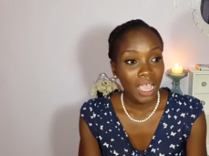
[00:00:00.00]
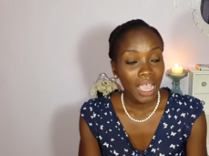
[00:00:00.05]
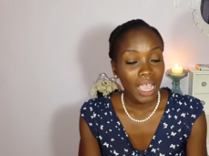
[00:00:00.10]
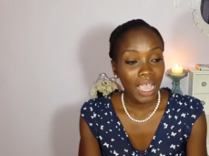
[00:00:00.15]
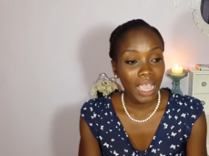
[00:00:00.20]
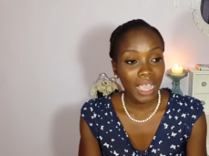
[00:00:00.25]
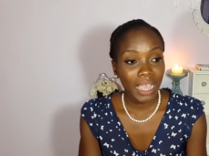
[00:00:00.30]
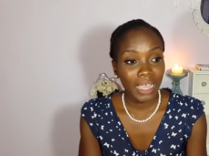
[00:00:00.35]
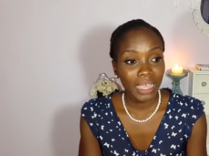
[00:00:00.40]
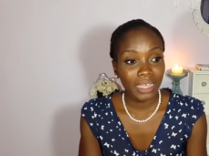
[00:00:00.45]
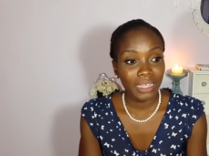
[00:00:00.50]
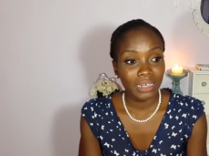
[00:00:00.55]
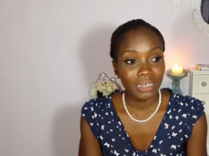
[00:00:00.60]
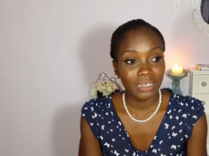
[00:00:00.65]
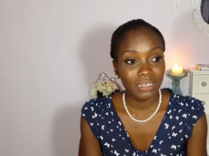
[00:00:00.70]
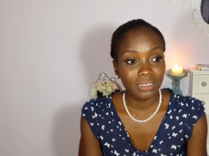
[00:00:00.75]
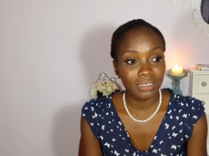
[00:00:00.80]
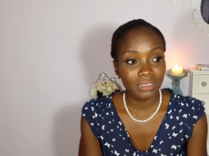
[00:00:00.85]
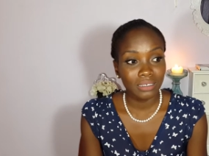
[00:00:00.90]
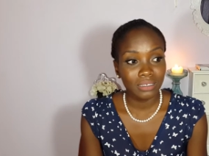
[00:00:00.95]

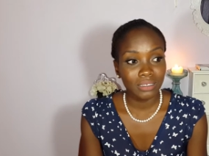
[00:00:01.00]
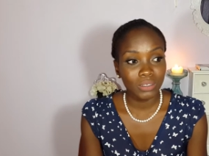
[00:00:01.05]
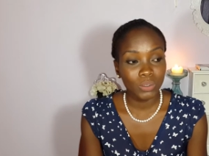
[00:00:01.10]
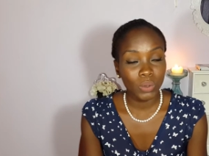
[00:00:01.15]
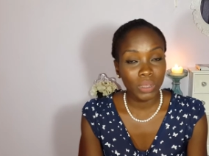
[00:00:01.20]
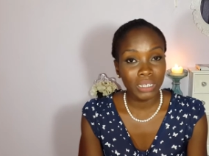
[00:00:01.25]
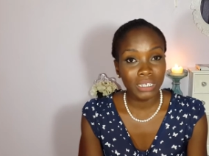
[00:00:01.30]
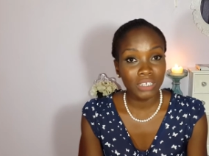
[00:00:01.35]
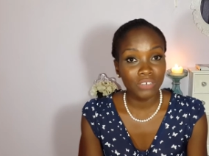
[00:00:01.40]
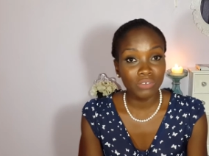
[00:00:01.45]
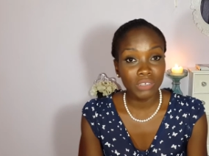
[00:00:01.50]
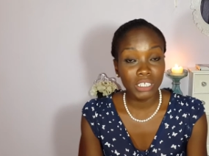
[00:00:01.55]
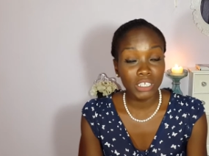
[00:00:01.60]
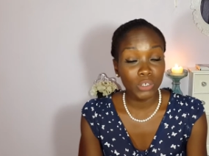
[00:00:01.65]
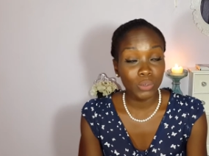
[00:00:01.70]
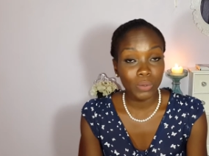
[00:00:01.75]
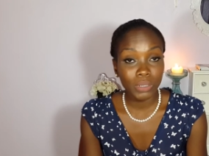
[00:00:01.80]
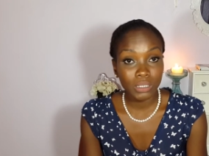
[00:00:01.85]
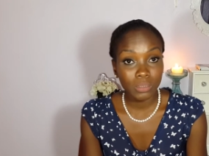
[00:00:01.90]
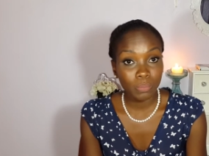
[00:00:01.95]
and so I didn't really
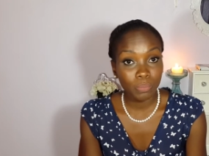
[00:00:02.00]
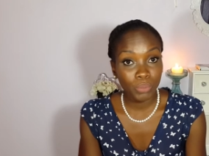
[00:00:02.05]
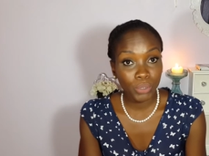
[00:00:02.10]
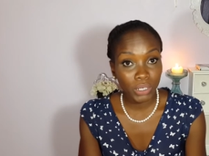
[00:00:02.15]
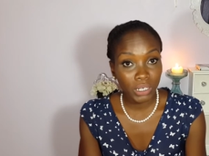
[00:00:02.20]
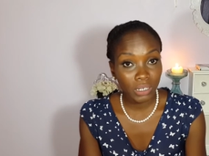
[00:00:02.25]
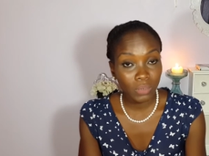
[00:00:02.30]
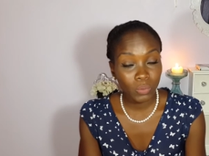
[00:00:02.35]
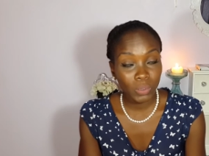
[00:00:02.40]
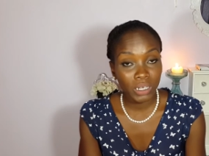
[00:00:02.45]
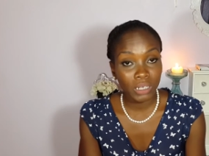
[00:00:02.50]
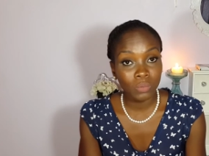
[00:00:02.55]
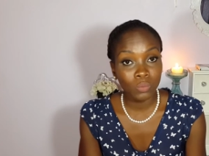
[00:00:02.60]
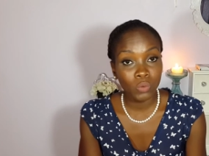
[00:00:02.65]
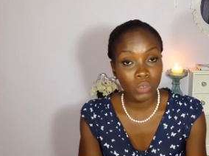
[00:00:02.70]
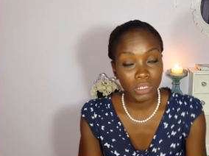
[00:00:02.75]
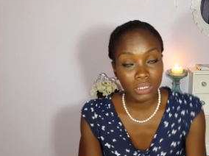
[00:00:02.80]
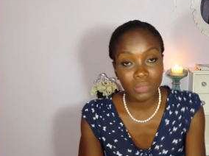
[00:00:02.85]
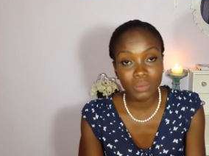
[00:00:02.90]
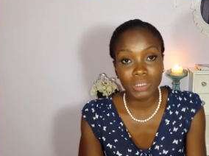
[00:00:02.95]
know where to put it
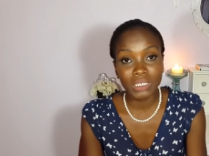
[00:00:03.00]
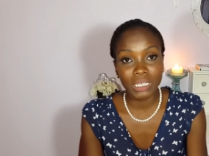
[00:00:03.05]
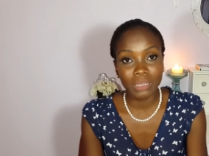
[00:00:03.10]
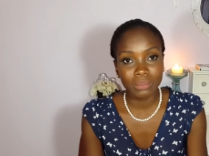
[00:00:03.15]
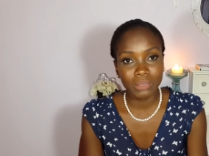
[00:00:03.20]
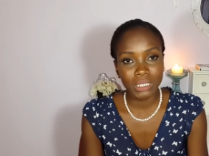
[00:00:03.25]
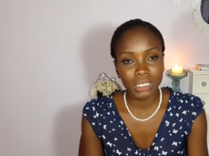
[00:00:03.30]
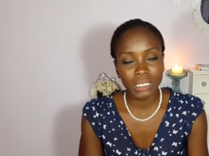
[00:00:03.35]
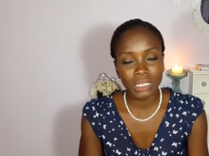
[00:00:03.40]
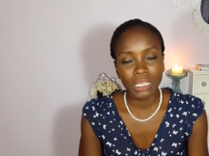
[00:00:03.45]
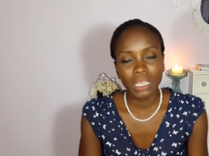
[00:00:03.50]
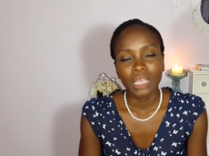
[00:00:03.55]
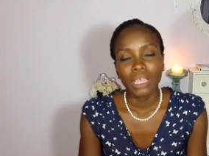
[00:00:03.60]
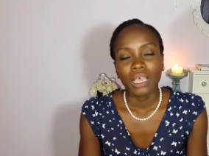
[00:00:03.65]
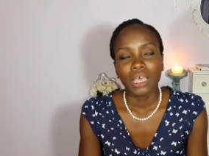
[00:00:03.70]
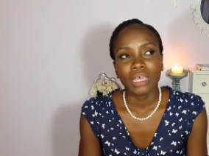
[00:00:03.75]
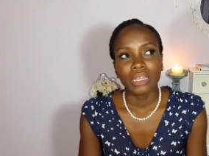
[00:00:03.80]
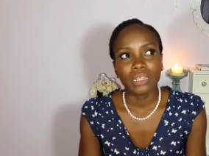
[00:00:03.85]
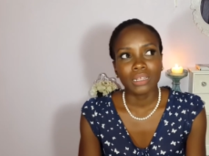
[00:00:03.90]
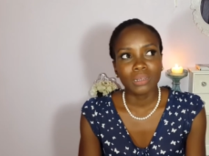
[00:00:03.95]
once it was empty.
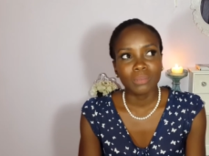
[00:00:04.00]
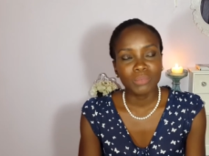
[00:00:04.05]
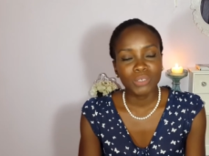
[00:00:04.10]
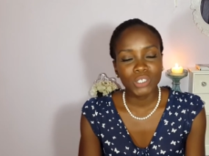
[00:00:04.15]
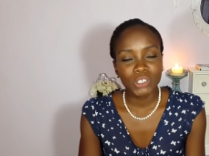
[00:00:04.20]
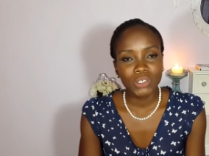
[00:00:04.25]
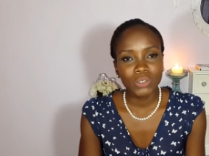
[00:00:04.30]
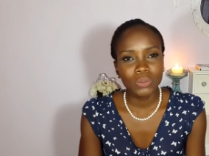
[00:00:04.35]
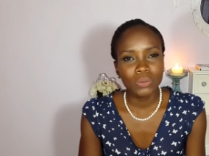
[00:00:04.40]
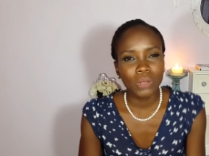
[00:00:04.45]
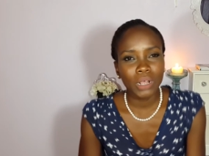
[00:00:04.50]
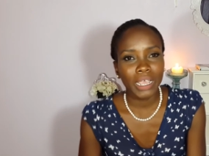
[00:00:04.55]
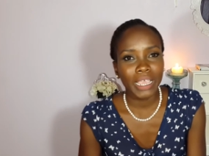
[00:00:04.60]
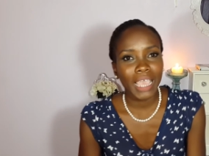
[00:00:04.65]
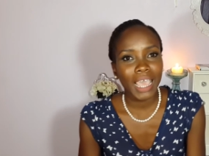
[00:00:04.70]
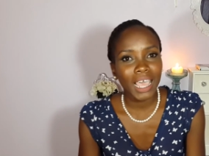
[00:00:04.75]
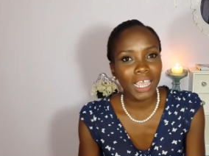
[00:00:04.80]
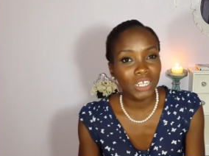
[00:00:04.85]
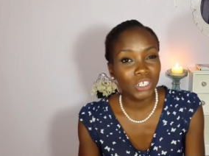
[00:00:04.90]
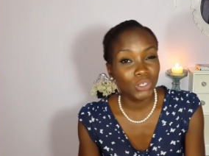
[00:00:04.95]
And number two, I
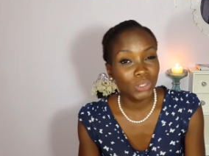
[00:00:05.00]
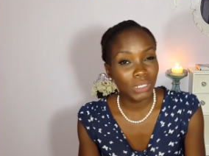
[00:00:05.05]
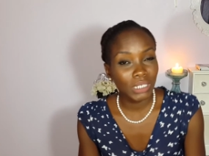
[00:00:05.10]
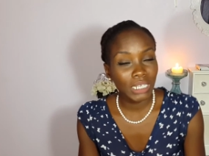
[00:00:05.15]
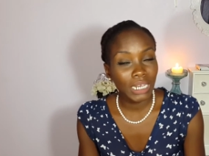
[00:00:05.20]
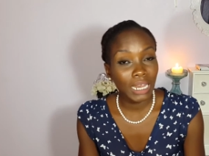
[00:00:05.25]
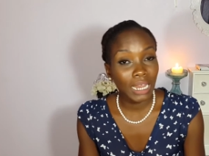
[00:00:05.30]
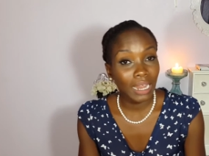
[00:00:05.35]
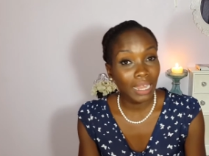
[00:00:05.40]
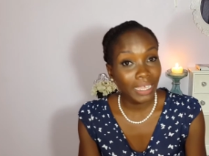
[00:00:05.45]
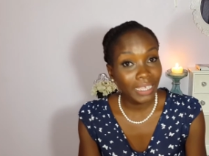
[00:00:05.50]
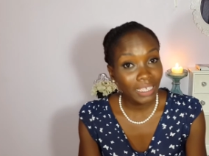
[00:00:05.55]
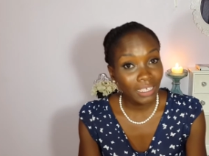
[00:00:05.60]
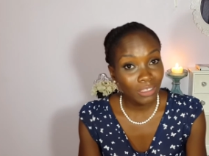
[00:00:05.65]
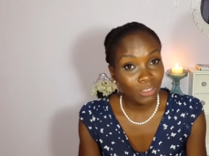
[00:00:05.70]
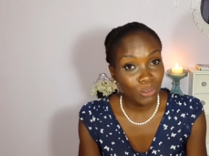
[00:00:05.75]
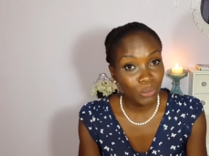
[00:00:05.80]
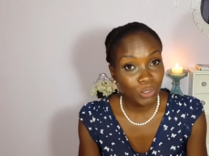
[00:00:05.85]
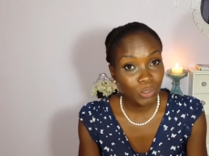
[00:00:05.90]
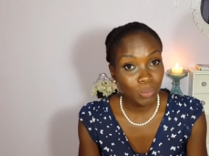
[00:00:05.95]
actually like
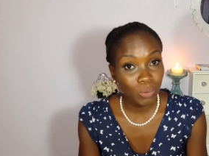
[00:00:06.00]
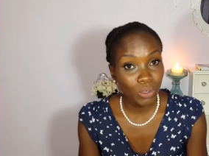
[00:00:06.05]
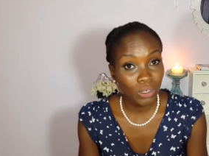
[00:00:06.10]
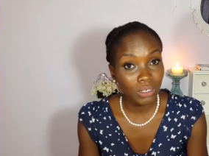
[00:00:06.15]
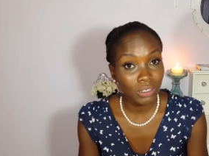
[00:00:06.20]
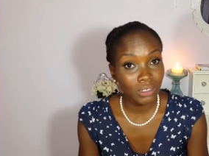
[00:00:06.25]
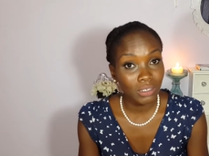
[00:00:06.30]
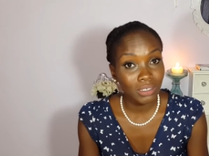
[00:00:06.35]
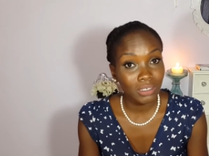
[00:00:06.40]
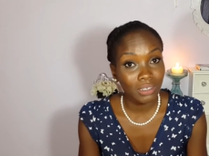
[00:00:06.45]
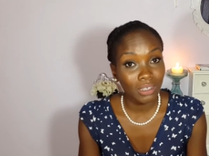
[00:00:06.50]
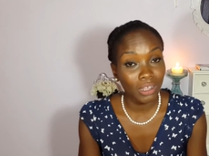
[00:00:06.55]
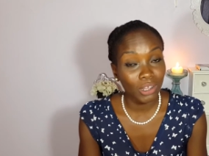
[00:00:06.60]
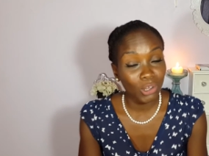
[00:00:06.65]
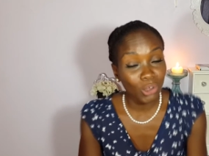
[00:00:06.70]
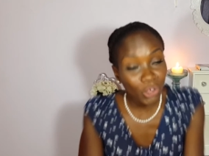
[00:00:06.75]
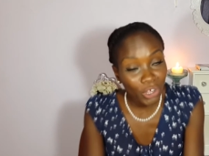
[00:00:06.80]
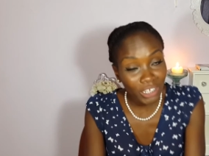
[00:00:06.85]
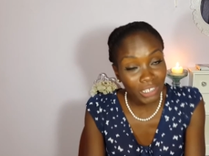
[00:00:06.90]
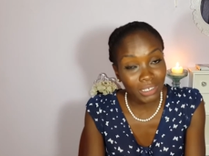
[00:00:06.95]
those bottles a
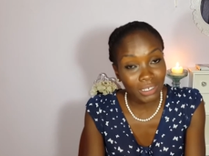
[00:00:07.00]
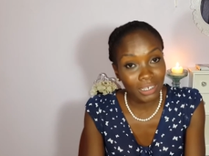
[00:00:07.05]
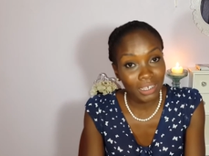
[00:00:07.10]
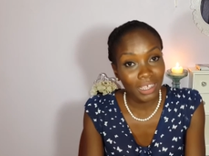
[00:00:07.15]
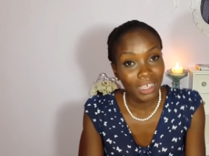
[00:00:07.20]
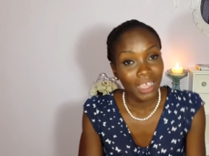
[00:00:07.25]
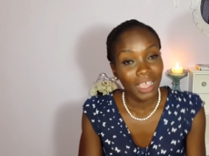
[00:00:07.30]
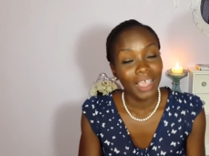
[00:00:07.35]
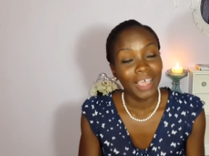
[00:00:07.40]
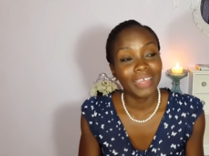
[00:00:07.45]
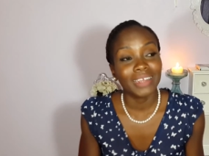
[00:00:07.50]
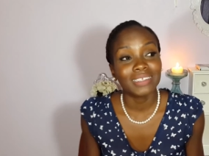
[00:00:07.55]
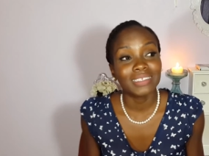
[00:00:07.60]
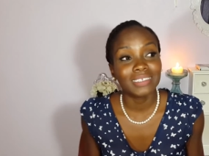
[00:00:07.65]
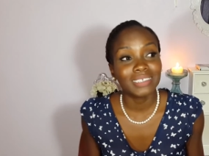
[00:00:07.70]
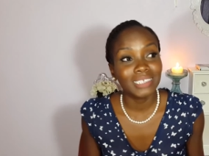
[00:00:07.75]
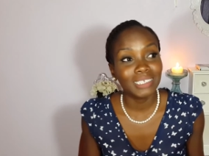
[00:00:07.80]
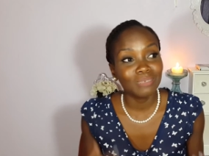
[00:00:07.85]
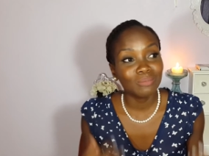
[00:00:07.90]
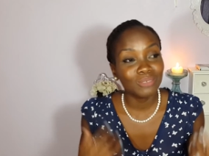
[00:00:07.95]
lot. And it
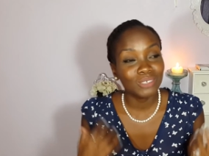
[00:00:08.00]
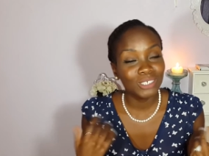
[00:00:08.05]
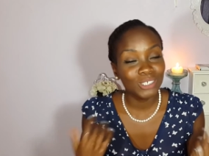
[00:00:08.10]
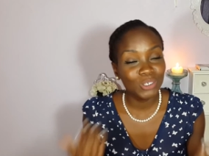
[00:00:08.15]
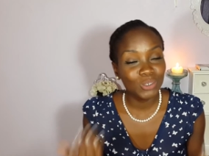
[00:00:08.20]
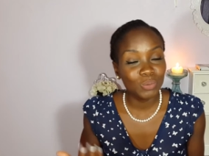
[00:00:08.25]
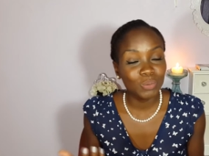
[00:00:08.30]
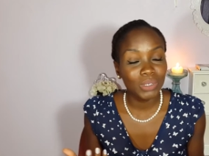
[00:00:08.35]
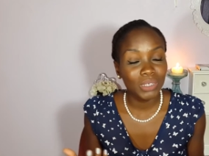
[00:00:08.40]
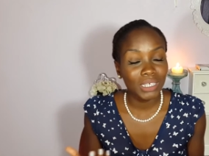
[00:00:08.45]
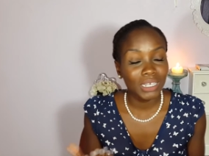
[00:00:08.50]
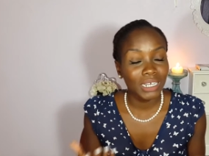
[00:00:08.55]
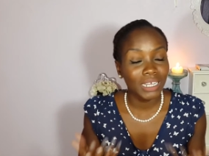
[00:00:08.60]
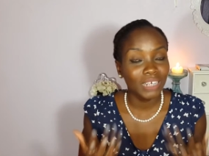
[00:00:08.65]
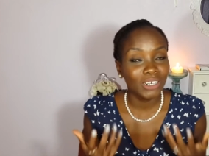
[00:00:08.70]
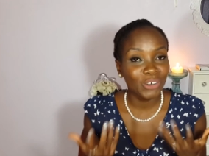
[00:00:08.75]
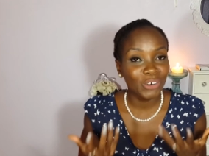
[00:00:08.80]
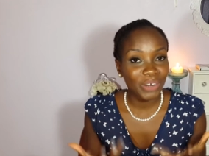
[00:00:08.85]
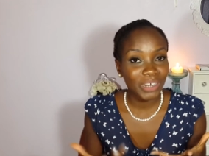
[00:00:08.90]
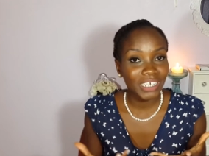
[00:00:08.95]
seems stupid
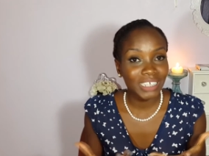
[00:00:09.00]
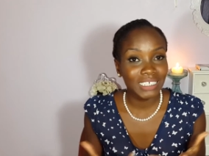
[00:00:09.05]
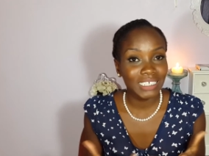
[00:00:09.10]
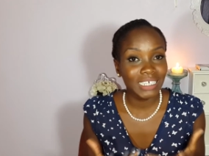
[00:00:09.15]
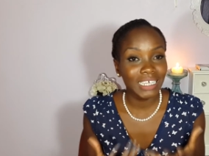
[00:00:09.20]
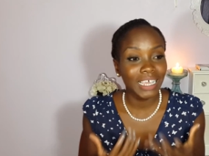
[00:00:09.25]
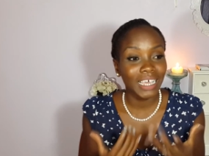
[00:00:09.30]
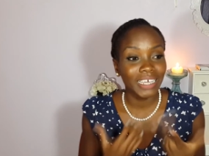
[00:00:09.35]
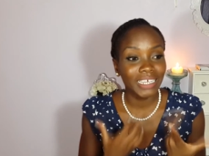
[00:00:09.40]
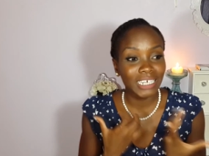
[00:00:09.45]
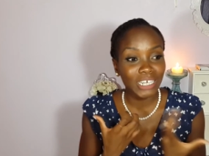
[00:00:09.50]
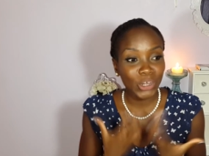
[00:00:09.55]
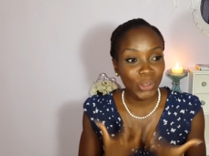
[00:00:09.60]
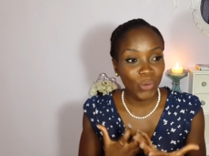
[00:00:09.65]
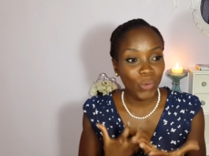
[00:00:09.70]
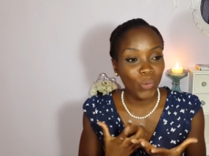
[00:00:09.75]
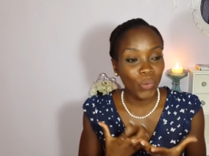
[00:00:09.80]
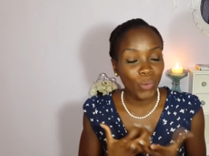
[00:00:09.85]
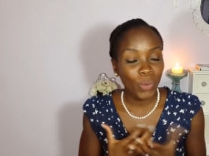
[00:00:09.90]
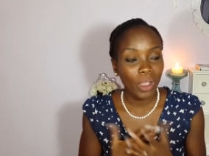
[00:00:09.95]
and crazy, I
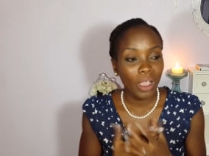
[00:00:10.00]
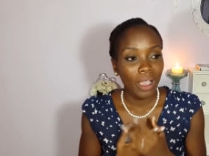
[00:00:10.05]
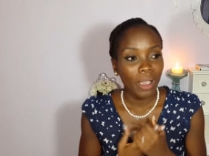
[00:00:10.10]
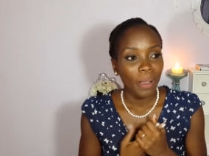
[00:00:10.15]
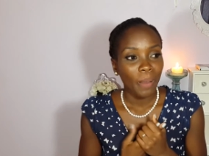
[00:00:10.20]
know.